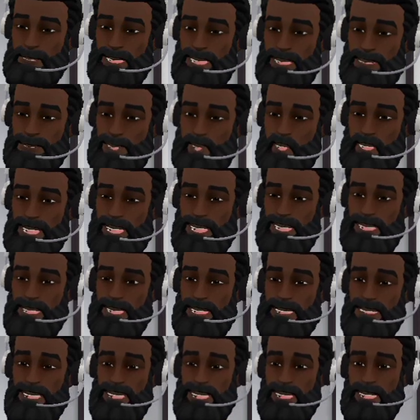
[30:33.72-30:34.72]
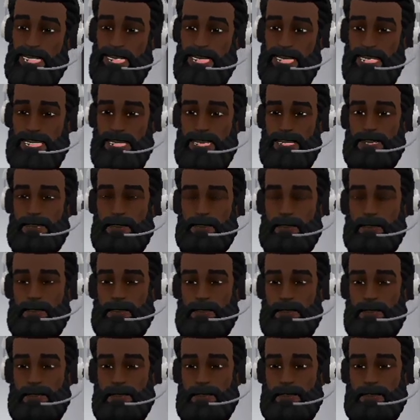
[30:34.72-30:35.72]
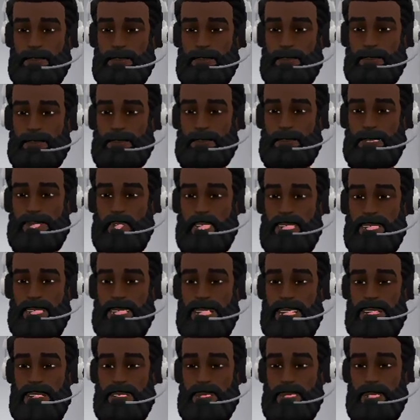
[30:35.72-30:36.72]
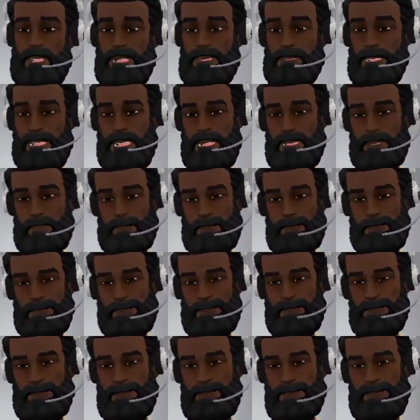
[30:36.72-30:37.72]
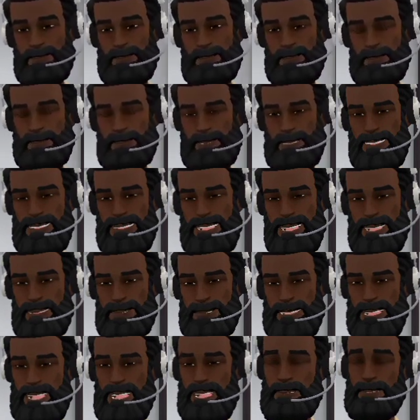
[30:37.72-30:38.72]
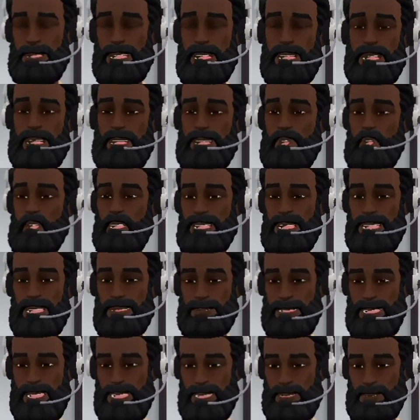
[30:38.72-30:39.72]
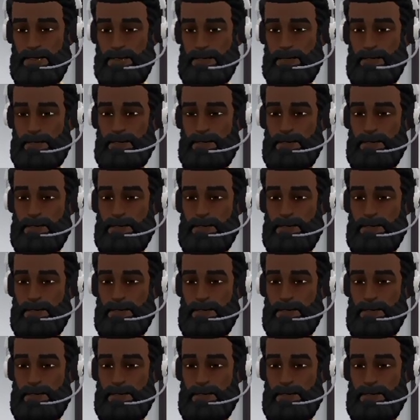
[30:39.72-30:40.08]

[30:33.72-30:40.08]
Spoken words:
and politics of a rigorous work environment of any multi-million-dollar company?